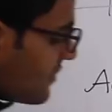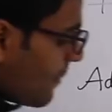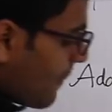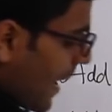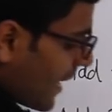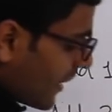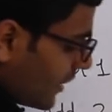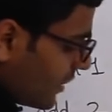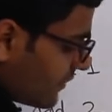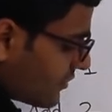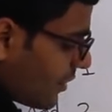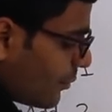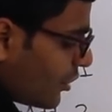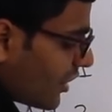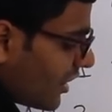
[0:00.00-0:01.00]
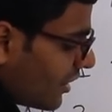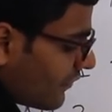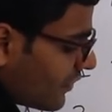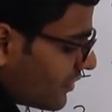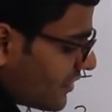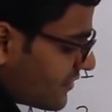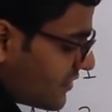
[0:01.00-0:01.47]
the packet is
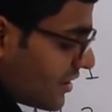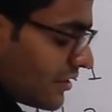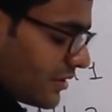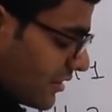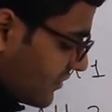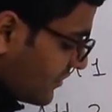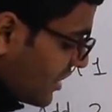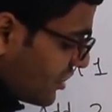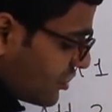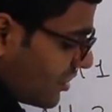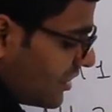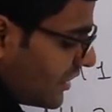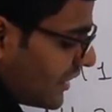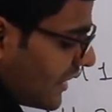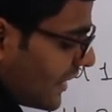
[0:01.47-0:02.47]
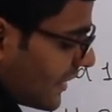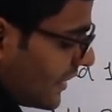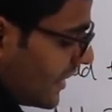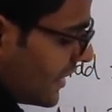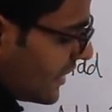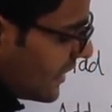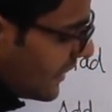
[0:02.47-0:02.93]
communicating with the sta station
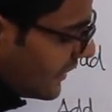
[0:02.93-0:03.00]
directly